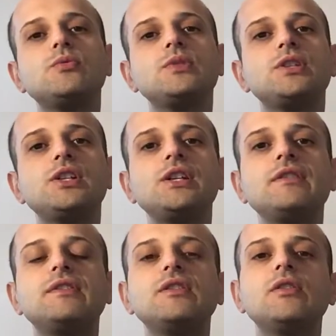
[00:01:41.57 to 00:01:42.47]
achieve
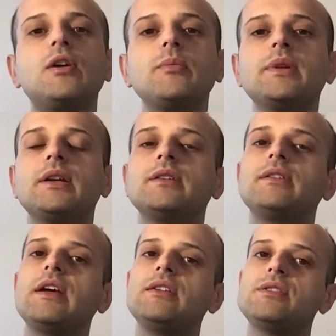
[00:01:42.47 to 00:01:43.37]
the dominant
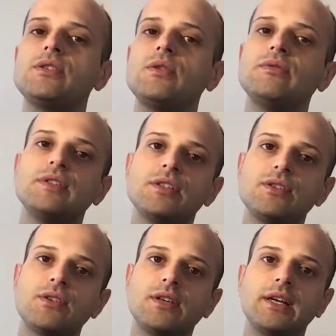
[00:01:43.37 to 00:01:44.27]
and solving the
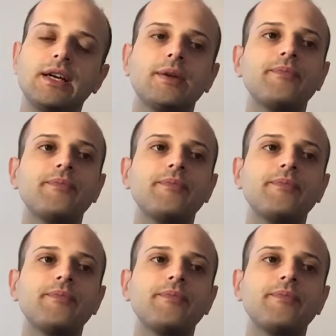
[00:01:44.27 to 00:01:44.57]
tonic.